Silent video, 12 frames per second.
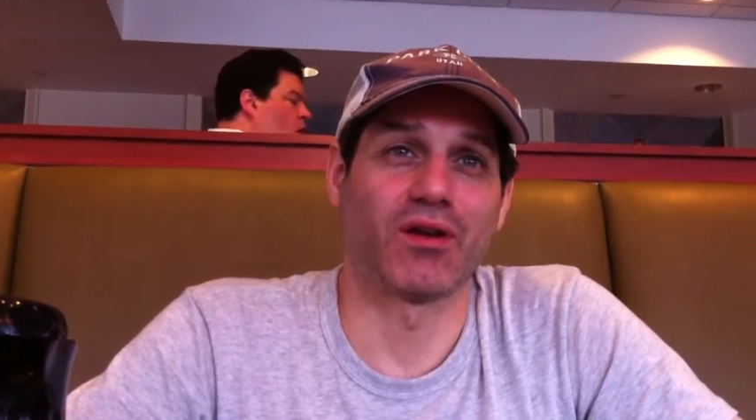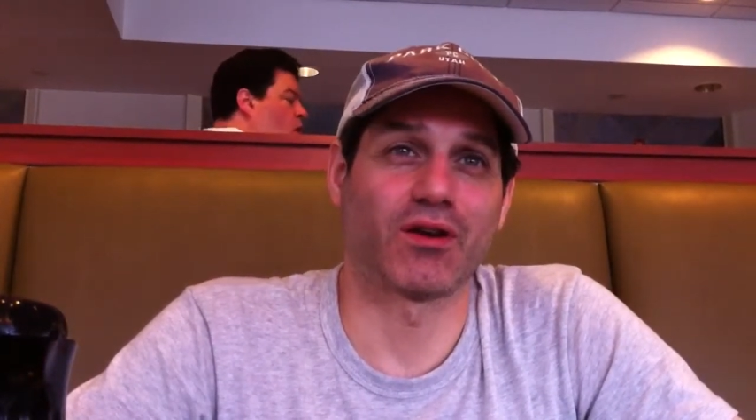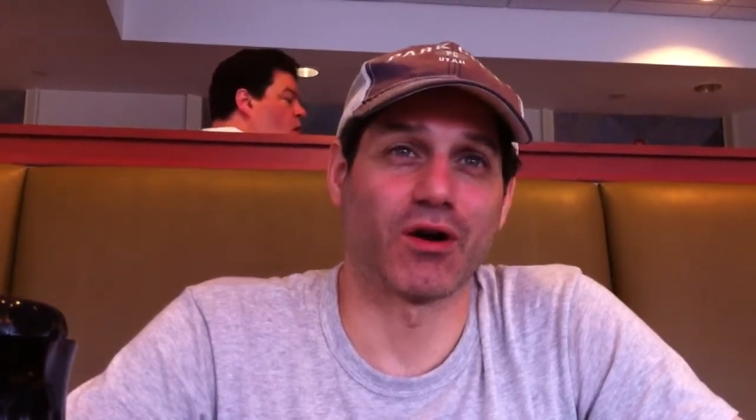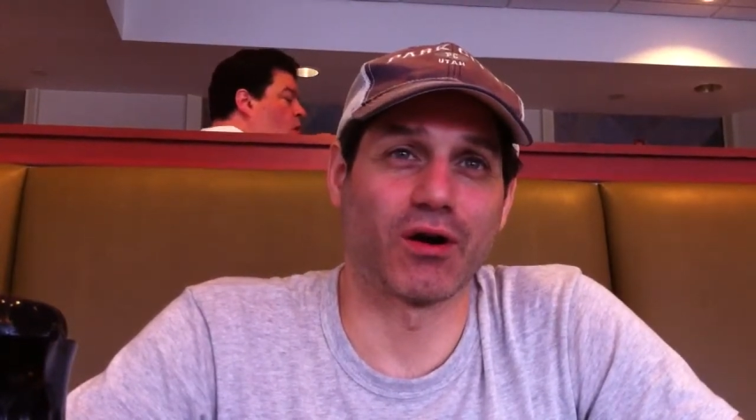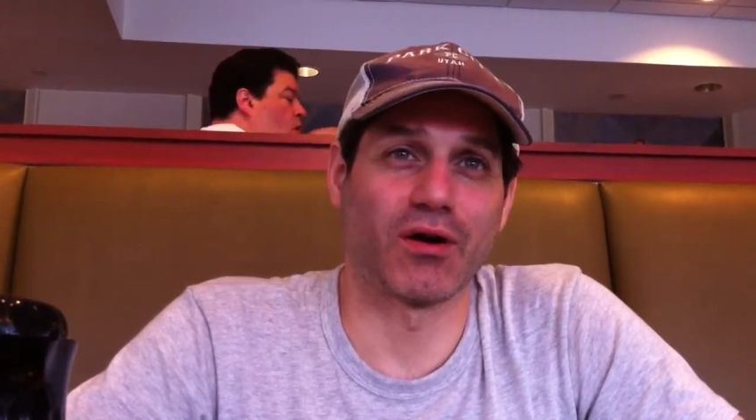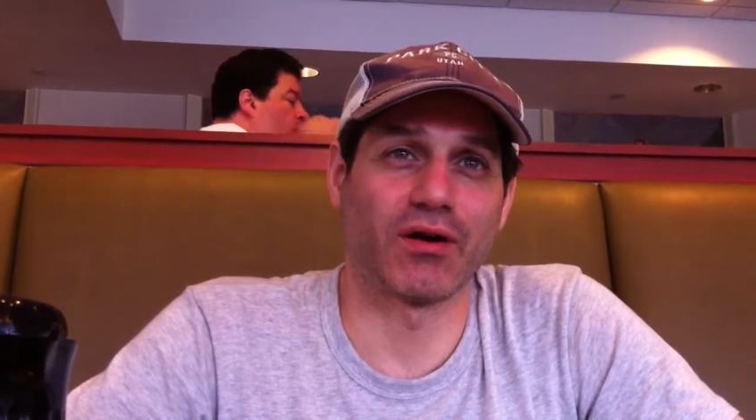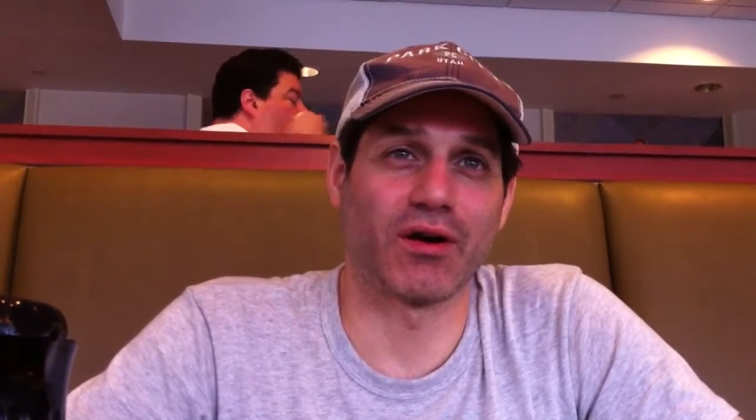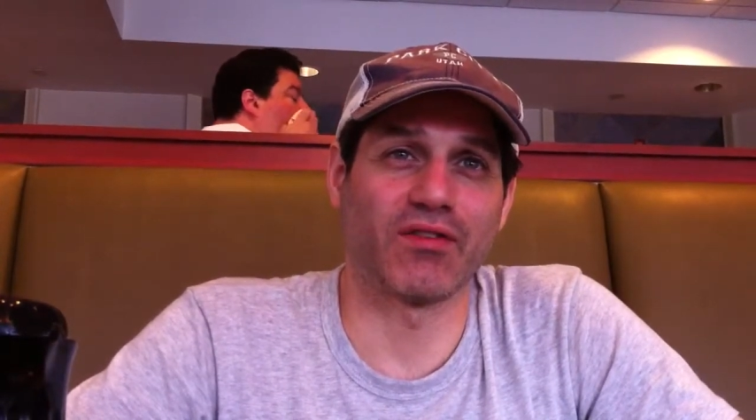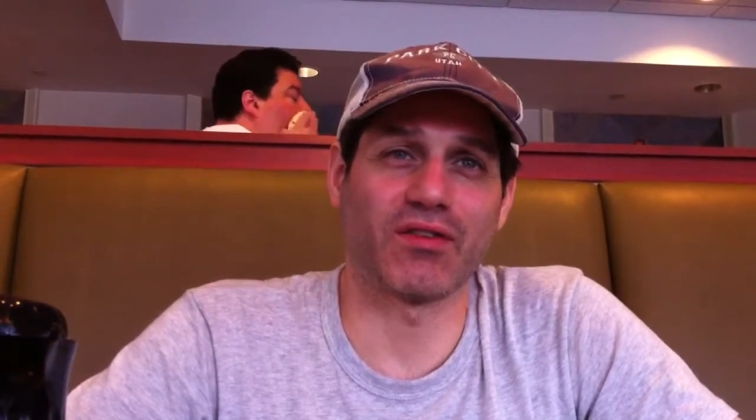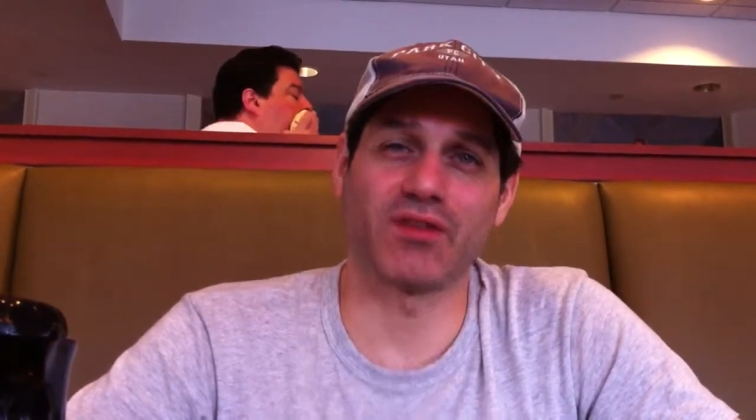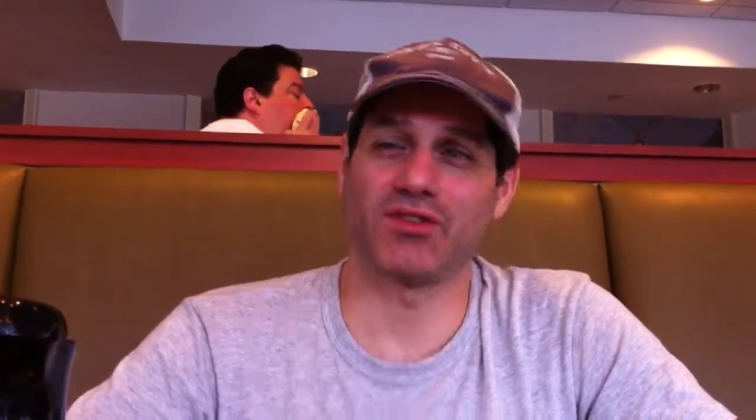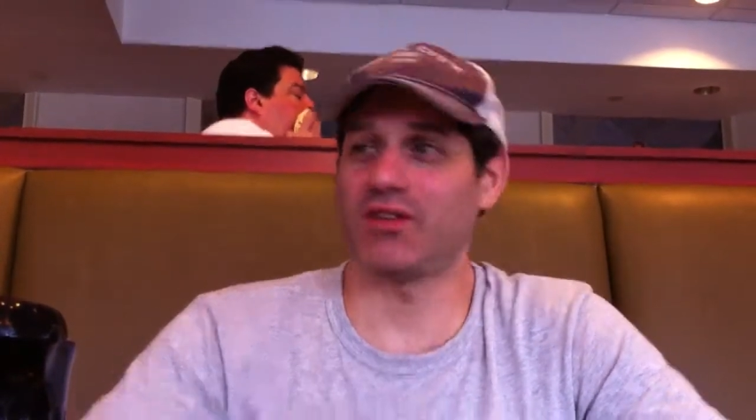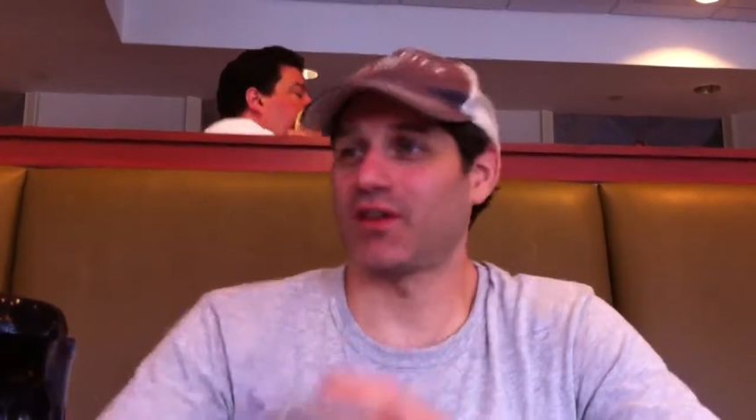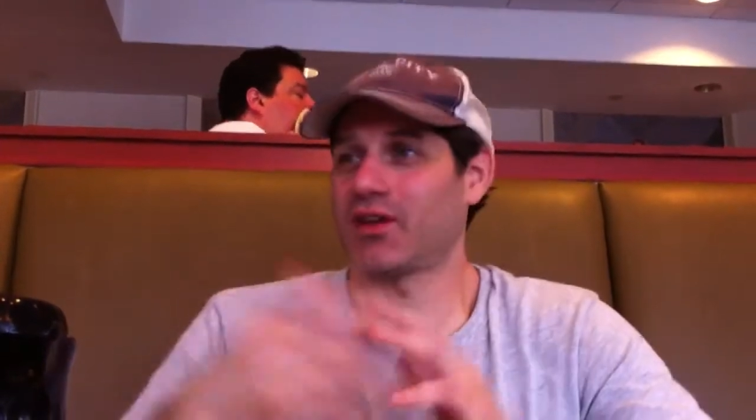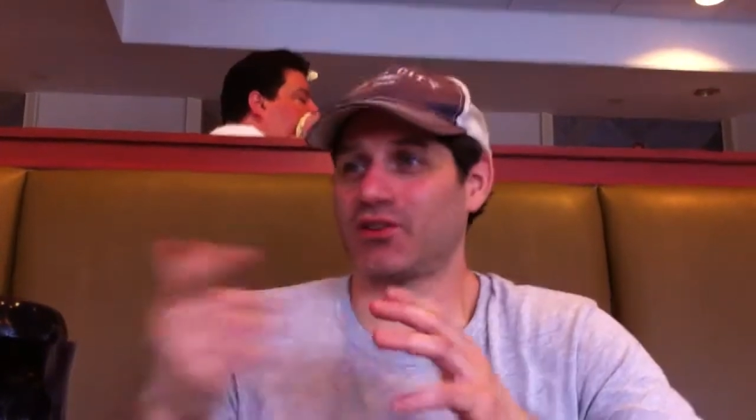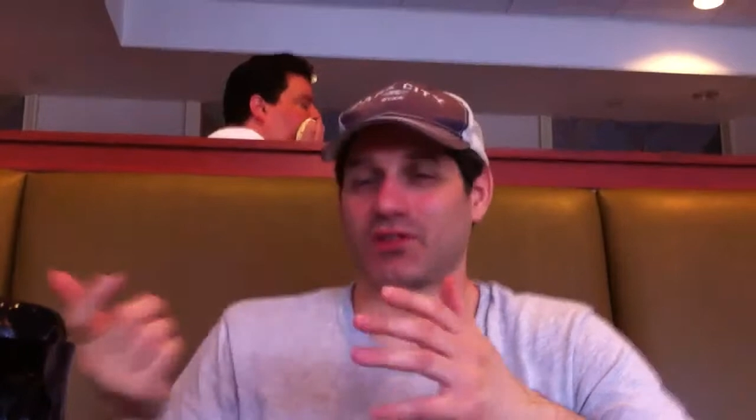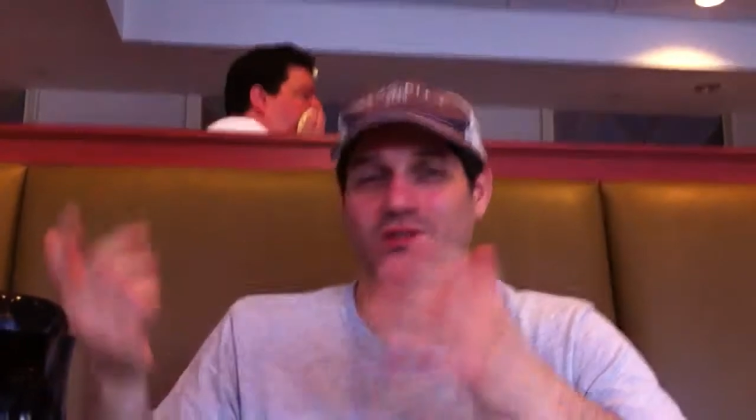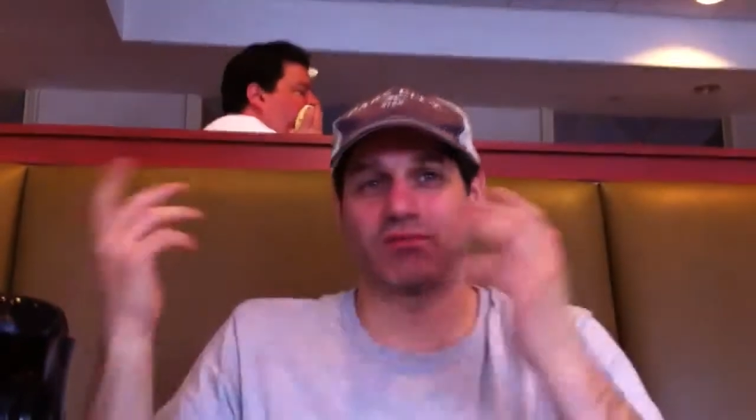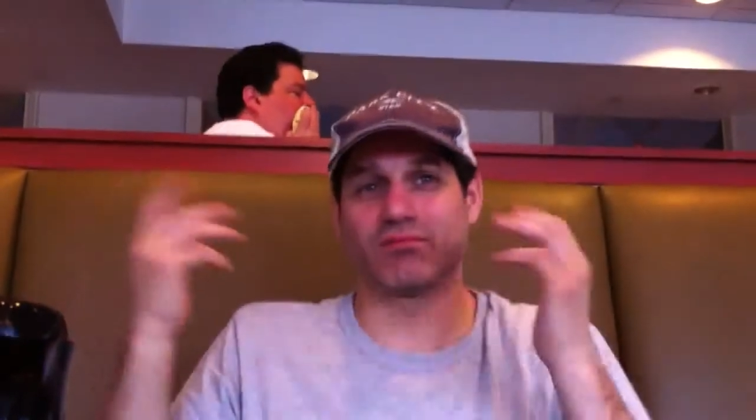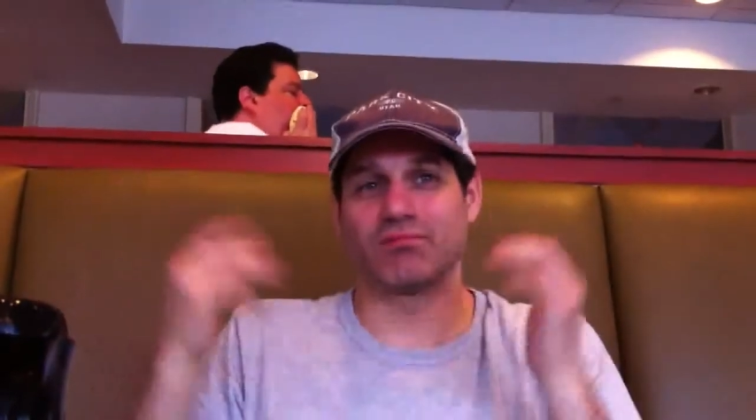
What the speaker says: card, and I said, geez, I could just